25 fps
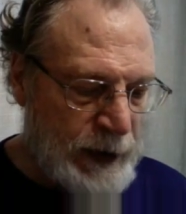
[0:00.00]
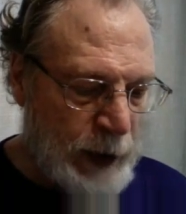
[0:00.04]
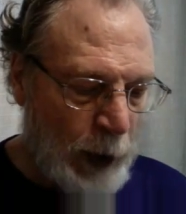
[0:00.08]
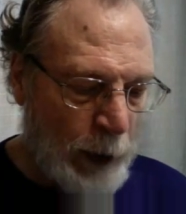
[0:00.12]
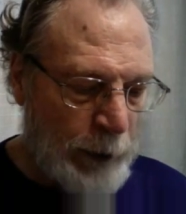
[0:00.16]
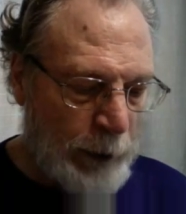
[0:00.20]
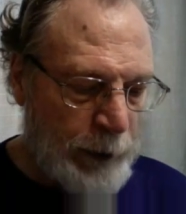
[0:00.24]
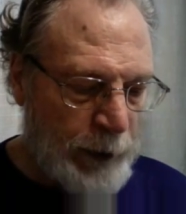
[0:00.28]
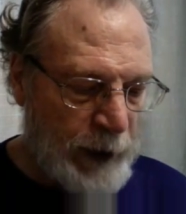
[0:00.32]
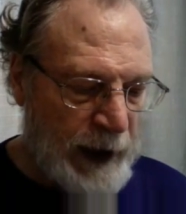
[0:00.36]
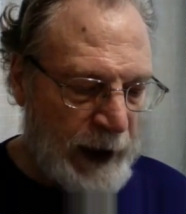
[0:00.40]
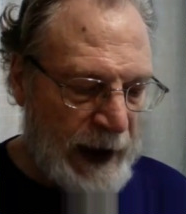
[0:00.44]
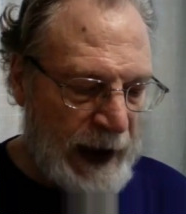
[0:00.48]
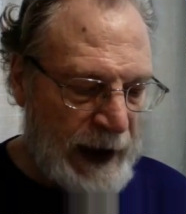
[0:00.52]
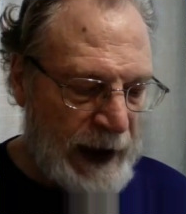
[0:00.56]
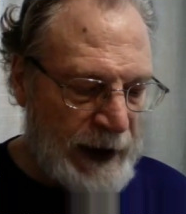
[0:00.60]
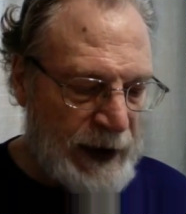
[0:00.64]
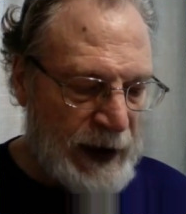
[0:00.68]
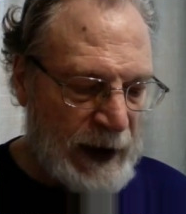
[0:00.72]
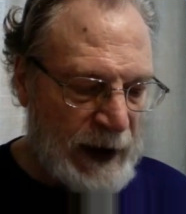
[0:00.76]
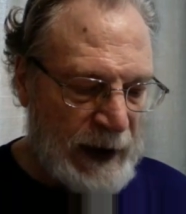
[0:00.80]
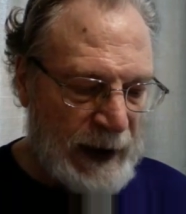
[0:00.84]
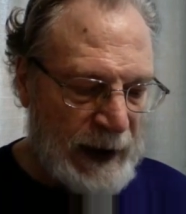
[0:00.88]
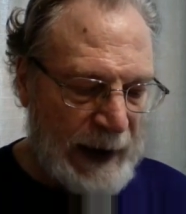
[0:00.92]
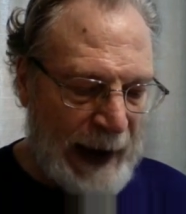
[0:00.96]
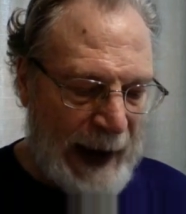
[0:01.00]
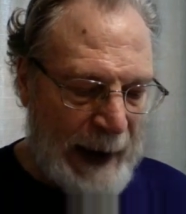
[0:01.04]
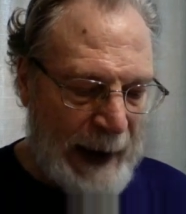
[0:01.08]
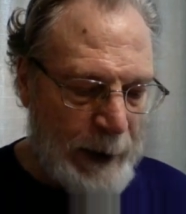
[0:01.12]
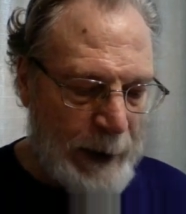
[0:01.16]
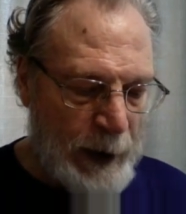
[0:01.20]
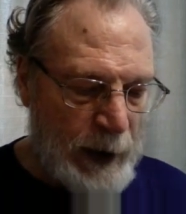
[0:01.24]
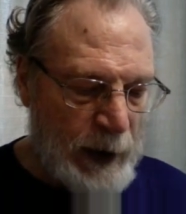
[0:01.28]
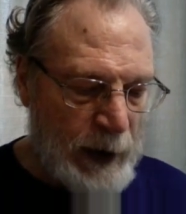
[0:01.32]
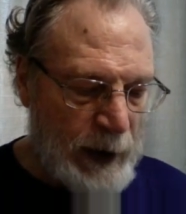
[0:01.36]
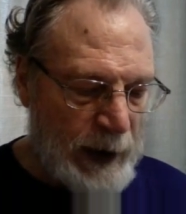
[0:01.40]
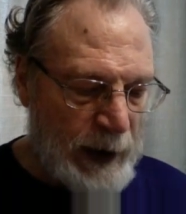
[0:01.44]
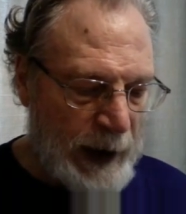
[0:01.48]
don't forget to
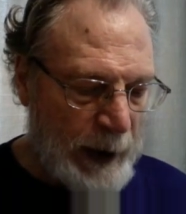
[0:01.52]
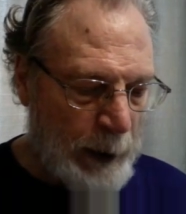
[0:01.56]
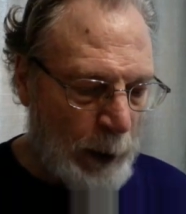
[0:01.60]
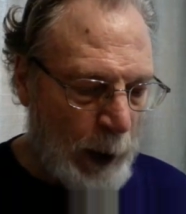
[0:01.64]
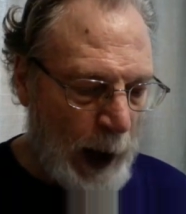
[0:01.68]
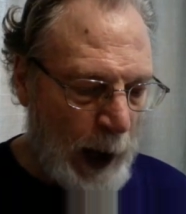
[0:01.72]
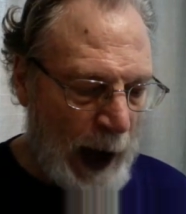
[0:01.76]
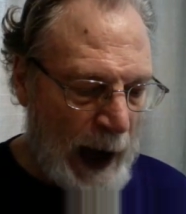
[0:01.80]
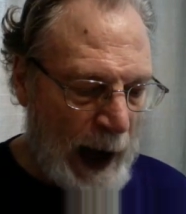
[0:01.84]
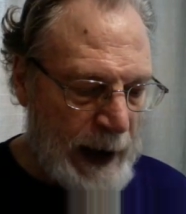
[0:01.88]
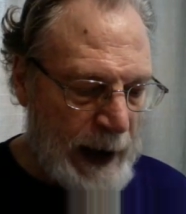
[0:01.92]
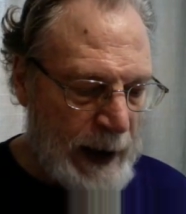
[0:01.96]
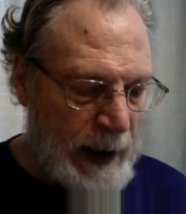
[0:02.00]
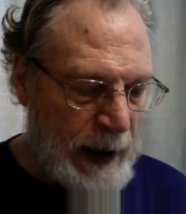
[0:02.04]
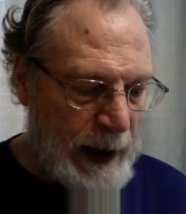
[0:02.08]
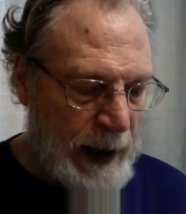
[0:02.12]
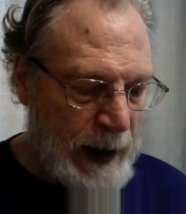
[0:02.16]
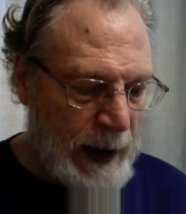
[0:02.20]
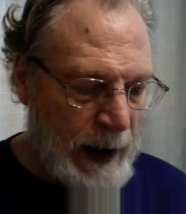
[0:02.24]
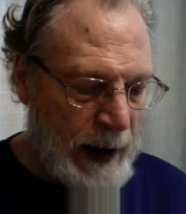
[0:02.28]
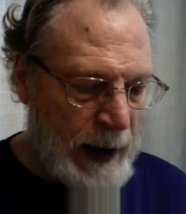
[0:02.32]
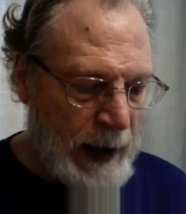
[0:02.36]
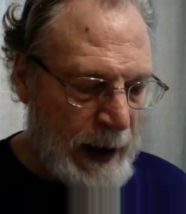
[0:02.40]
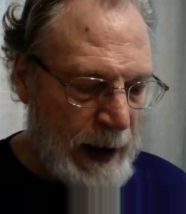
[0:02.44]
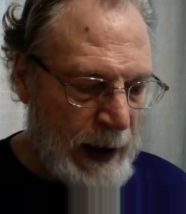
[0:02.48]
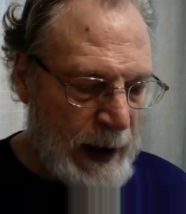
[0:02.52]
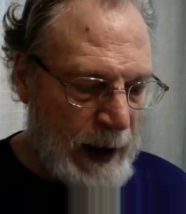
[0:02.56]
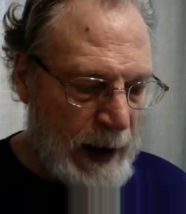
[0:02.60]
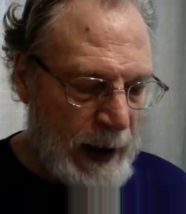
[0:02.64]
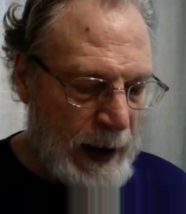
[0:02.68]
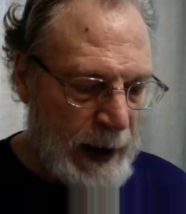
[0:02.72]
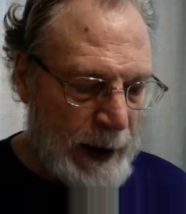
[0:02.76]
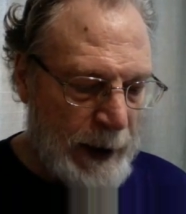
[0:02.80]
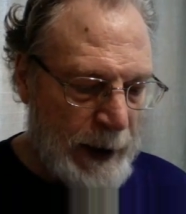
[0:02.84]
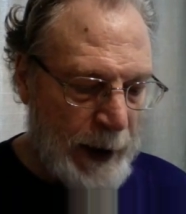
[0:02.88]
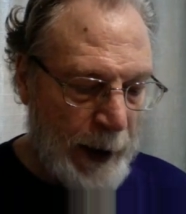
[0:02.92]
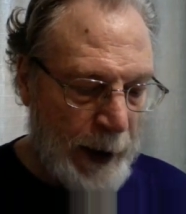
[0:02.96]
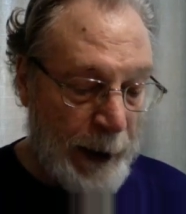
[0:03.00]
label and write
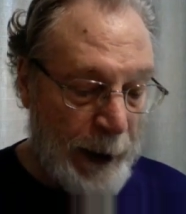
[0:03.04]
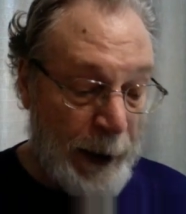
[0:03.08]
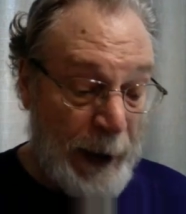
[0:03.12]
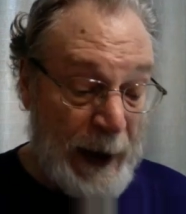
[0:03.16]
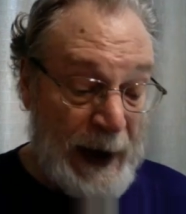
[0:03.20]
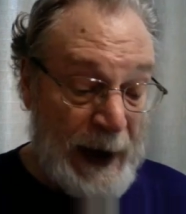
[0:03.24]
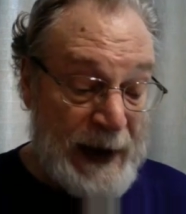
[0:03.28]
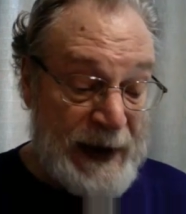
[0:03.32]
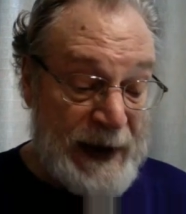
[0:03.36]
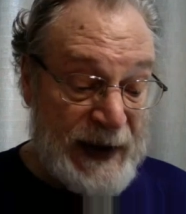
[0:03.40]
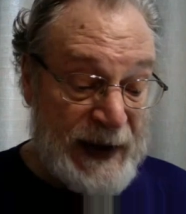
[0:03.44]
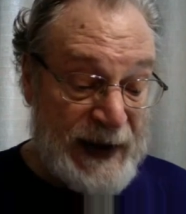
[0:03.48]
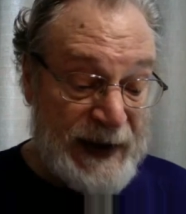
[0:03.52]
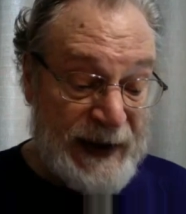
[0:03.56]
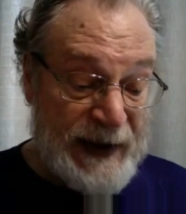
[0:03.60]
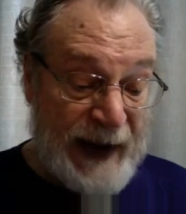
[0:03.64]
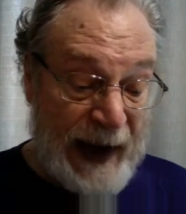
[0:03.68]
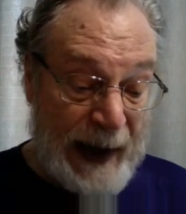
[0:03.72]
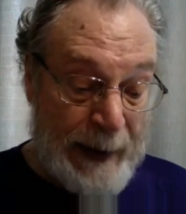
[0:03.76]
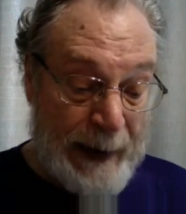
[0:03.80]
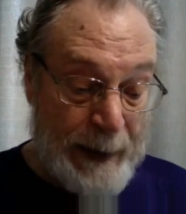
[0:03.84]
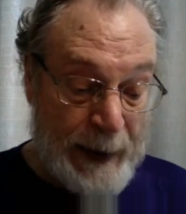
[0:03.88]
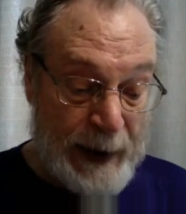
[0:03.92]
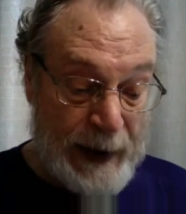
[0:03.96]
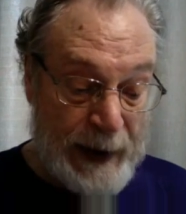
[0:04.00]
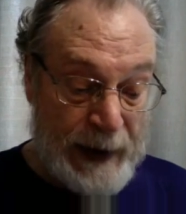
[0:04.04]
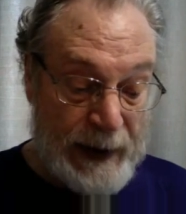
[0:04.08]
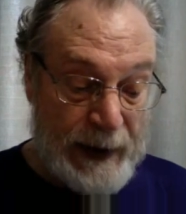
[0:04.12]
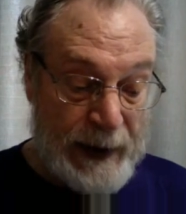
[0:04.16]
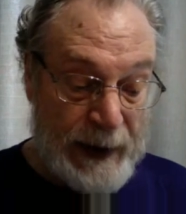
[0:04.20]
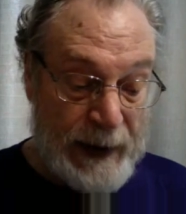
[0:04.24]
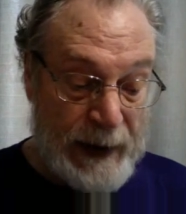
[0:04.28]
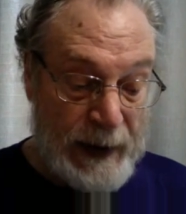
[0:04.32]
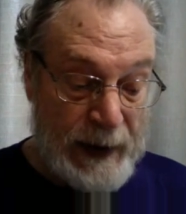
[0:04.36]
the thesis statement